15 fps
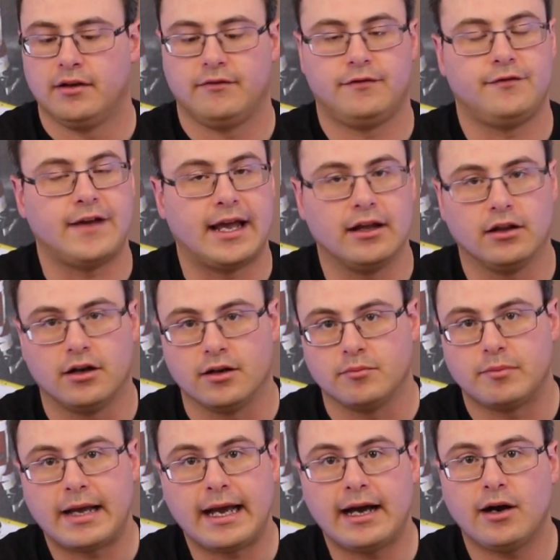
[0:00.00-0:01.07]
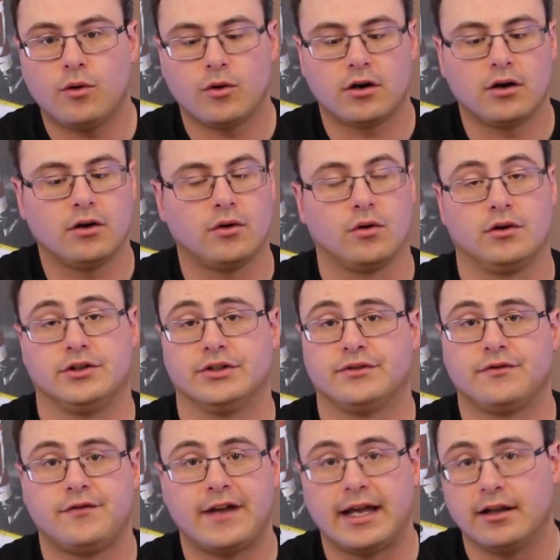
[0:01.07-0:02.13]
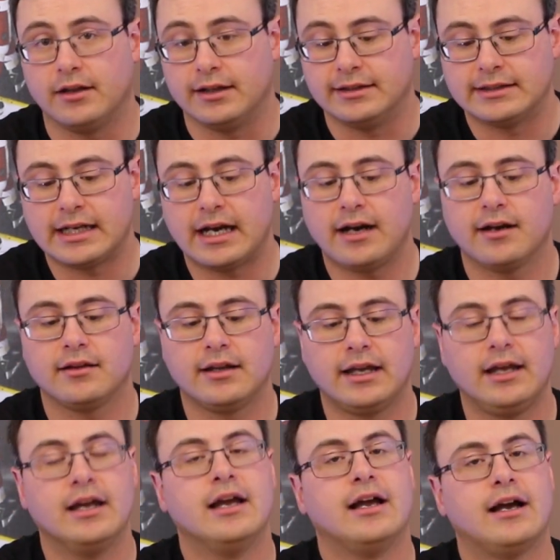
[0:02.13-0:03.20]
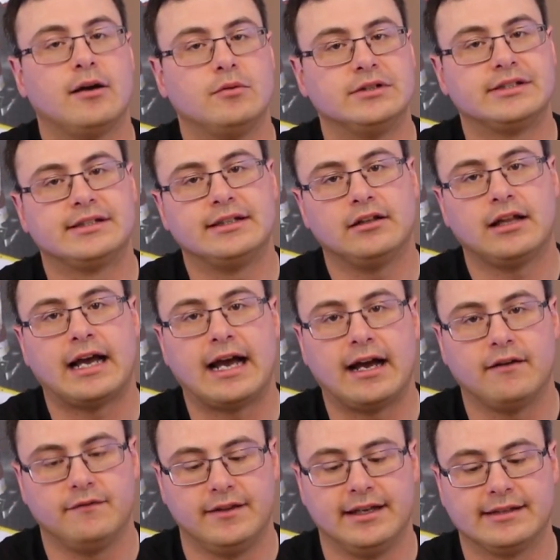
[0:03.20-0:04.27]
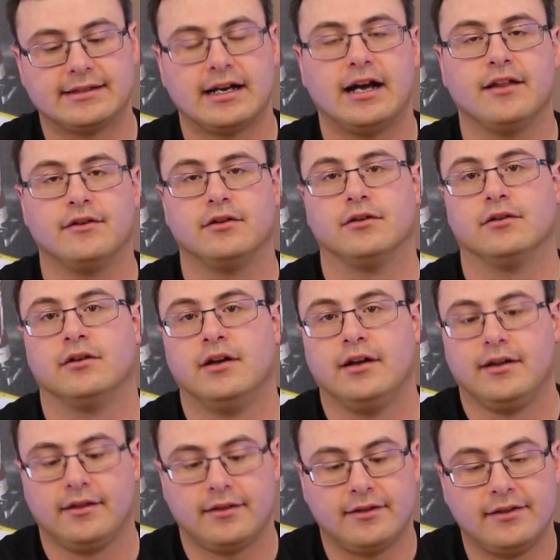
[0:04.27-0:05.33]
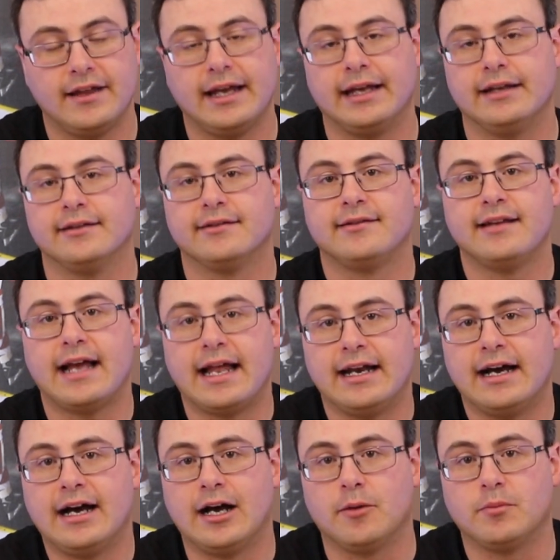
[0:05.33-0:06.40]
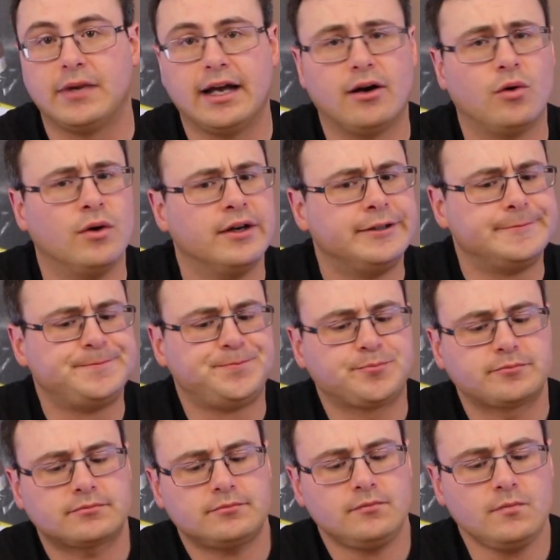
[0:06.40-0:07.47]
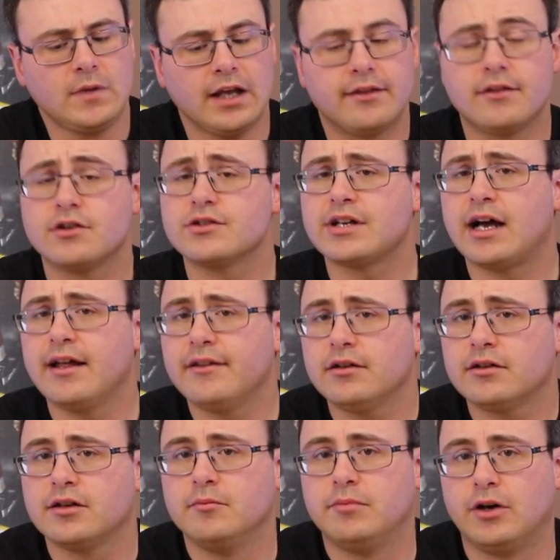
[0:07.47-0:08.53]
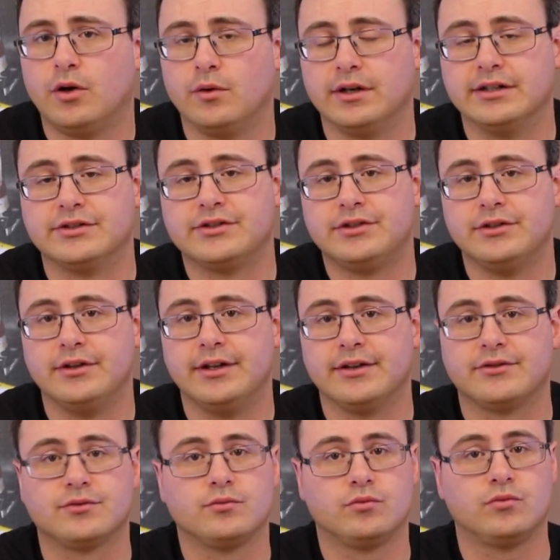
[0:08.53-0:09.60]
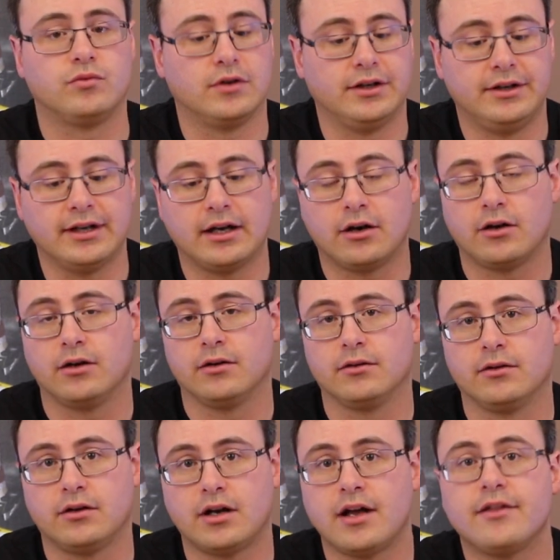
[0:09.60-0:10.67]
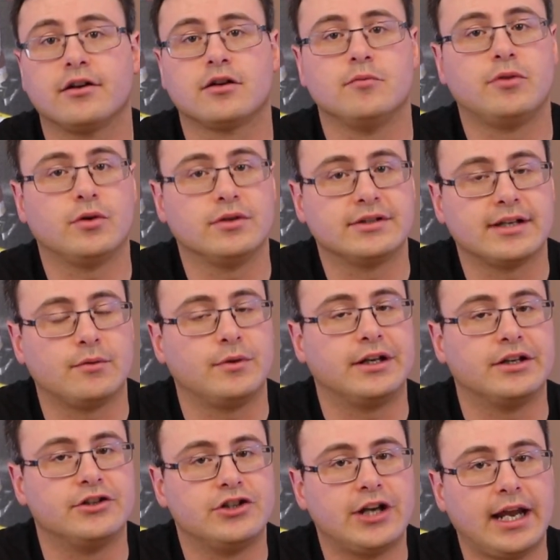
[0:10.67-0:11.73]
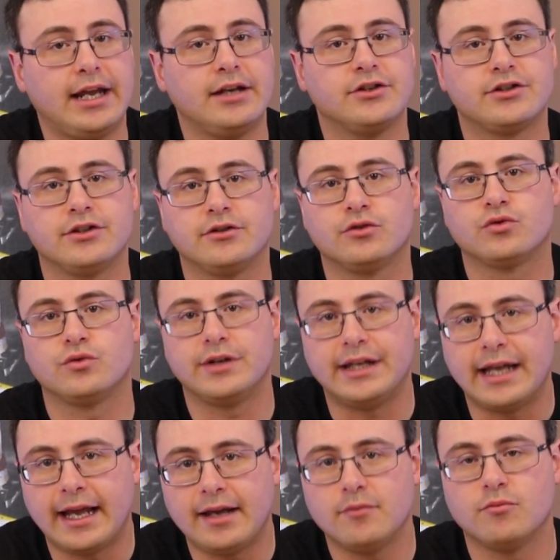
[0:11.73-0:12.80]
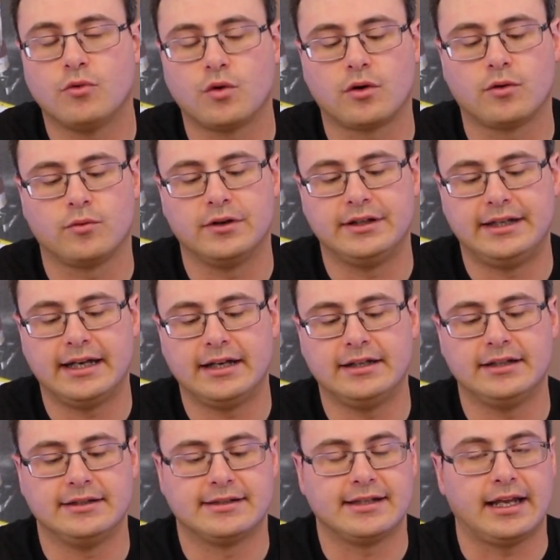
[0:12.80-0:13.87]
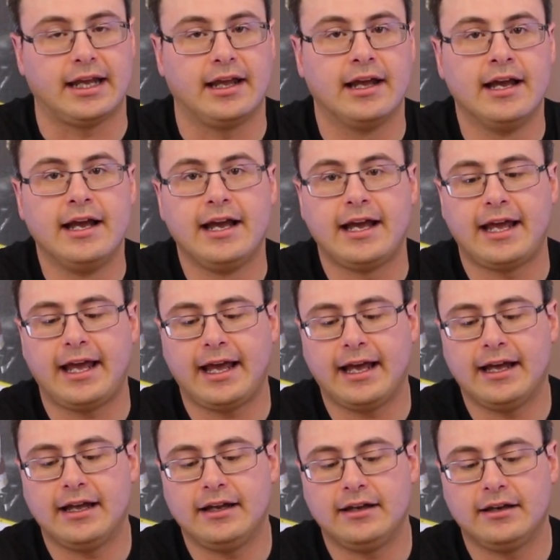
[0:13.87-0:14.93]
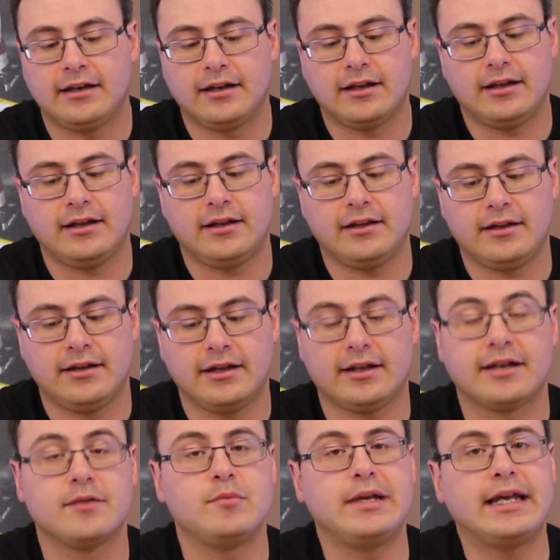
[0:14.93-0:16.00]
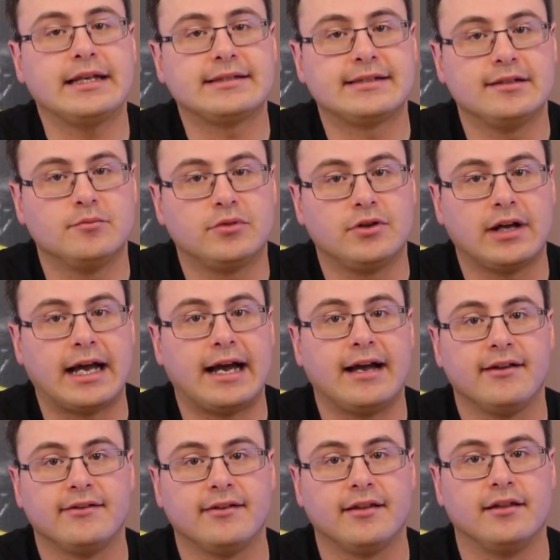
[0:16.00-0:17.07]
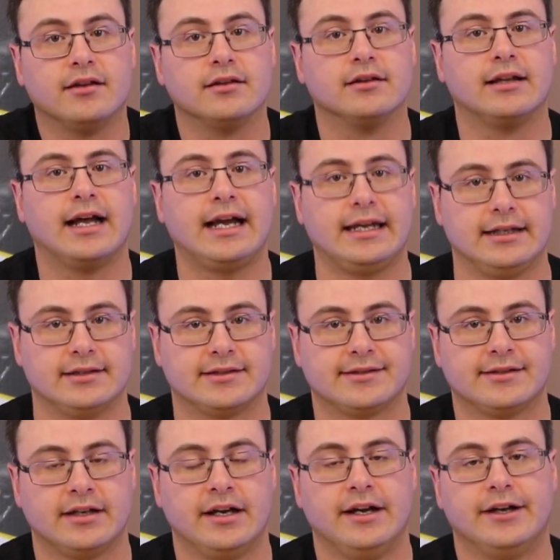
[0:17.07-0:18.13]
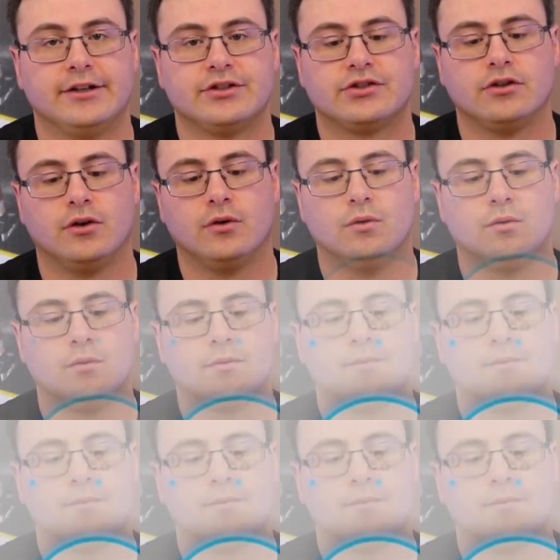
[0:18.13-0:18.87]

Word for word: fail on power or just fail entirely, I would still have this other thing set up. Now, there's other components to this, or other components that we could change to create more redundancy. And it can be as simple as the lights. So